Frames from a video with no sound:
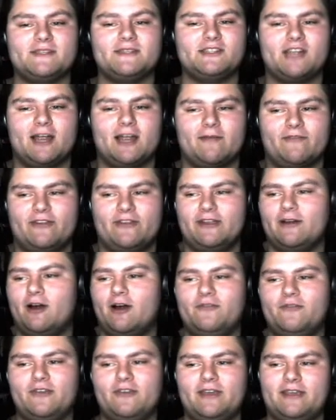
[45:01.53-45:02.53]
the charm for you.
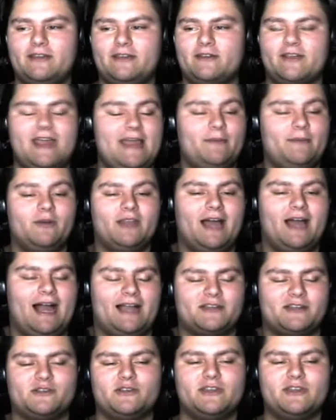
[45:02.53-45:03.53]
Hopefully, you're able to
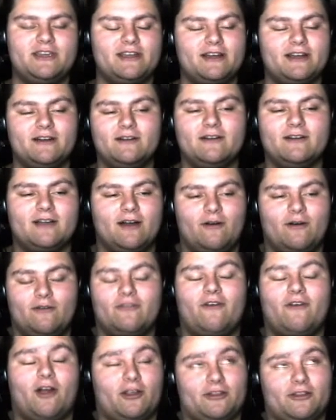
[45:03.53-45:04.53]
actually, go
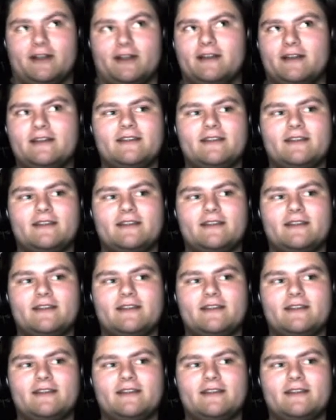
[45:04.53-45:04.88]
farther.